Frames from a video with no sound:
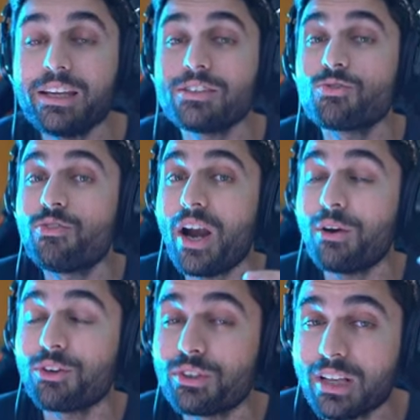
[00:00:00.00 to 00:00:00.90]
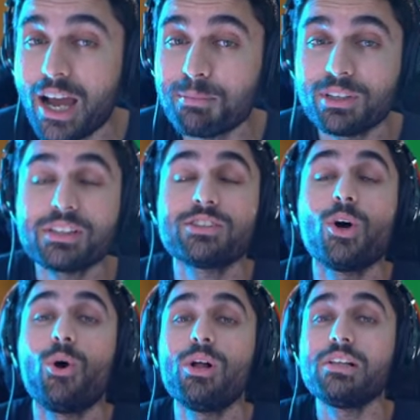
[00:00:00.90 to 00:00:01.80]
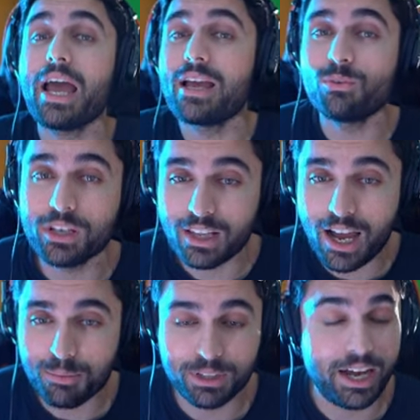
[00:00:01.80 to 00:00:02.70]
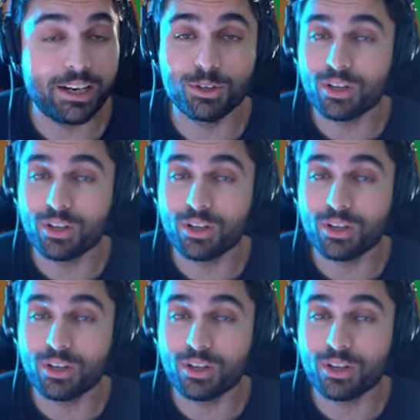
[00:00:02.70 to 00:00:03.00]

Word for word: is very reliable. He's old and reliable. I